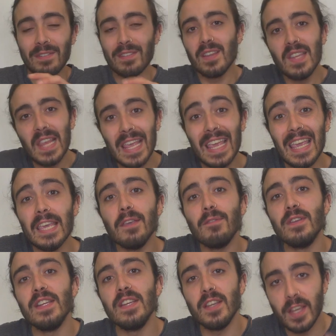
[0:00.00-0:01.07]
have to dig
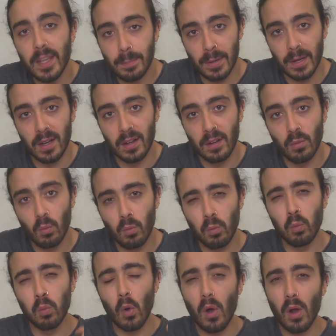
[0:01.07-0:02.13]
even deeper.
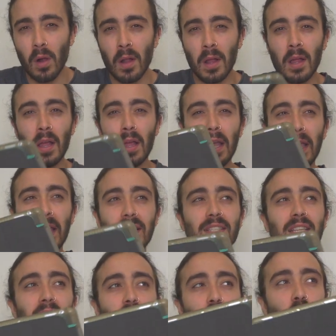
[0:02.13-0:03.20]
What is
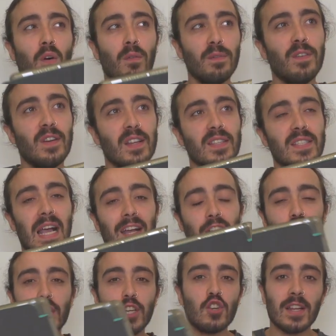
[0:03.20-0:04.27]
that confidence
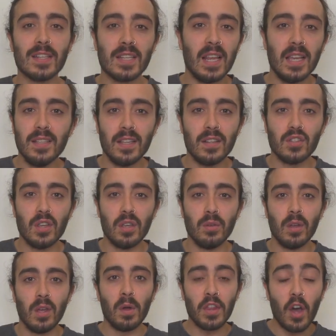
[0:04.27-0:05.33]
actually translating
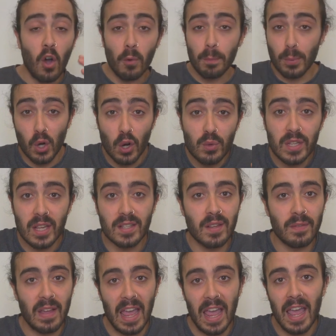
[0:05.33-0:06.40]
to? Well, the whole process
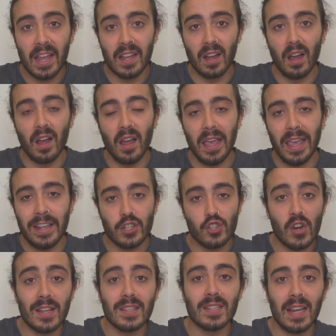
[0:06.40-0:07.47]
of a haircut is
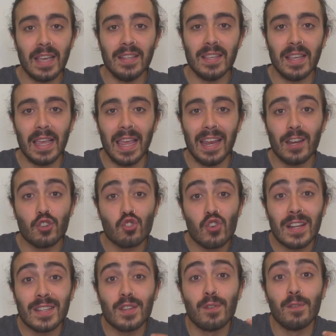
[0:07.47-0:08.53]
translating in a
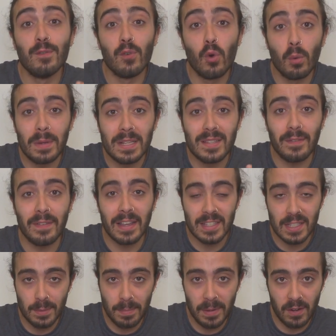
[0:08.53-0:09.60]
transformative
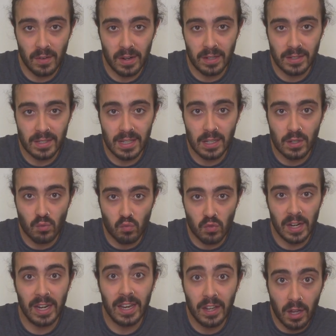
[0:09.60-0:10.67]
experience that's really